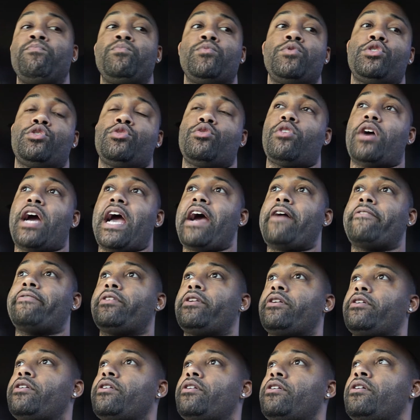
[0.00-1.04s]
So
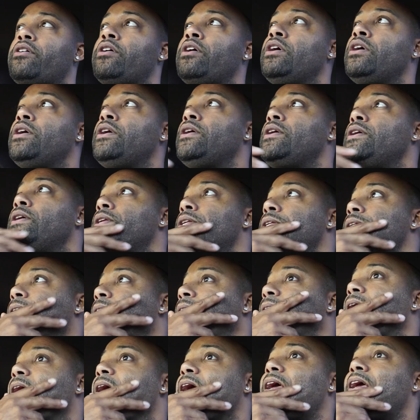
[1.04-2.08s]
after
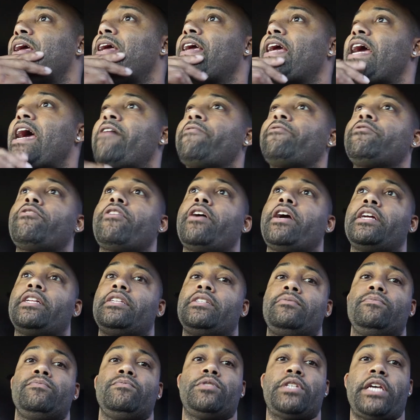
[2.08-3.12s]
today, after I
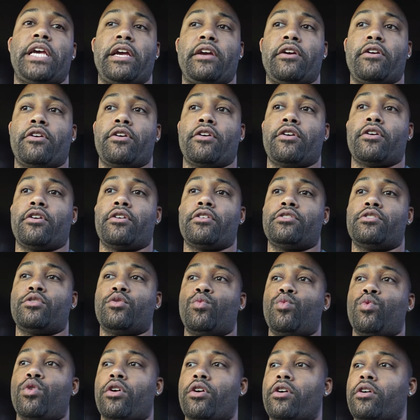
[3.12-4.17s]
take her to
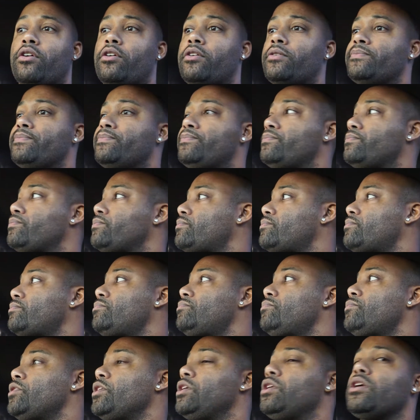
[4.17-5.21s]
work,
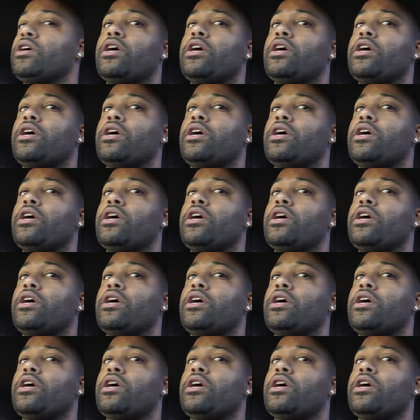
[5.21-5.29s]
I'm gonna